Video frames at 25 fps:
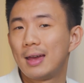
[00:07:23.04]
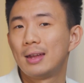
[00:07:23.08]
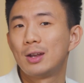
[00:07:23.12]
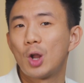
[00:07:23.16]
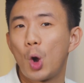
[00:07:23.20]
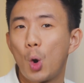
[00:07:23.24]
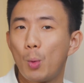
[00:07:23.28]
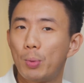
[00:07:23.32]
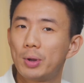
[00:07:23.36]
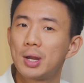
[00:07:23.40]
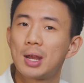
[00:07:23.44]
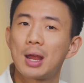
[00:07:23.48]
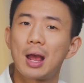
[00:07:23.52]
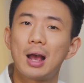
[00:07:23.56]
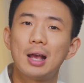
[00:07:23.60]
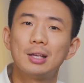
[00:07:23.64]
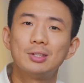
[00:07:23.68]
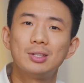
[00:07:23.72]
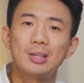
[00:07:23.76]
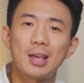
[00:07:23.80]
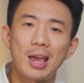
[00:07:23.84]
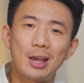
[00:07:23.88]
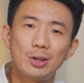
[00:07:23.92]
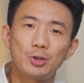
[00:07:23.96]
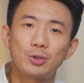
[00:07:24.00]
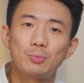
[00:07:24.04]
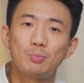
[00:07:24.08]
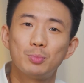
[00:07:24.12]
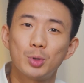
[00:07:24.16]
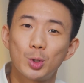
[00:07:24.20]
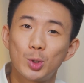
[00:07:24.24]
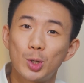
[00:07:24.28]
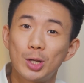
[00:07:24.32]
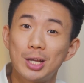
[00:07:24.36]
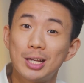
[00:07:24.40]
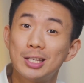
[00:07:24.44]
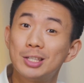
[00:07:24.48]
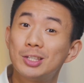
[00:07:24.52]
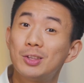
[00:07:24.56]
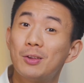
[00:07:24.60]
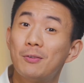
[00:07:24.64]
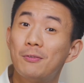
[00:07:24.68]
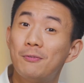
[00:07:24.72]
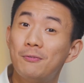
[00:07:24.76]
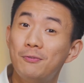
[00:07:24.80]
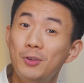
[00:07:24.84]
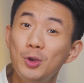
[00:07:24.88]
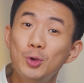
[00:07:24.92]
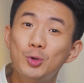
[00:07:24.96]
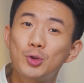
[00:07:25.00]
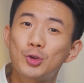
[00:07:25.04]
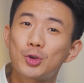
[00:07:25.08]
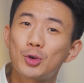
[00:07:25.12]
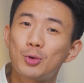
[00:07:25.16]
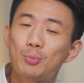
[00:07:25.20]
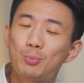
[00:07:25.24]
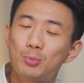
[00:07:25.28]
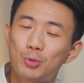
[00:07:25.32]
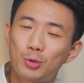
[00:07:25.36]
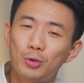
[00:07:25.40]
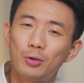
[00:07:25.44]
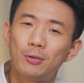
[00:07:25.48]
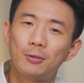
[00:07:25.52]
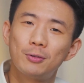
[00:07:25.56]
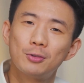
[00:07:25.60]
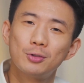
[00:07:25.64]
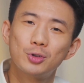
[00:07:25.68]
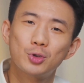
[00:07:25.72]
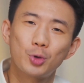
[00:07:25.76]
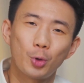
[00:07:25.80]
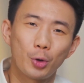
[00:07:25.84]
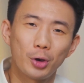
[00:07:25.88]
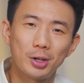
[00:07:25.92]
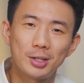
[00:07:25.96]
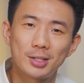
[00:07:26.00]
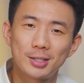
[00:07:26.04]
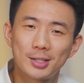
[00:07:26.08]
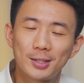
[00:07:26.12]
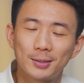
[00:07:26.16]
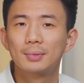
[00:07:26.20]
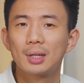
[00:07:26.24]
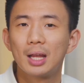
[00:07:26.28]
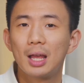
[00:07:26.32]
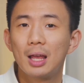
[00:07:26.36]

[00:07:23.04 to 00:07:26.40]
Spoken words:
OpenAI's Agent Builder is the future-proof choice.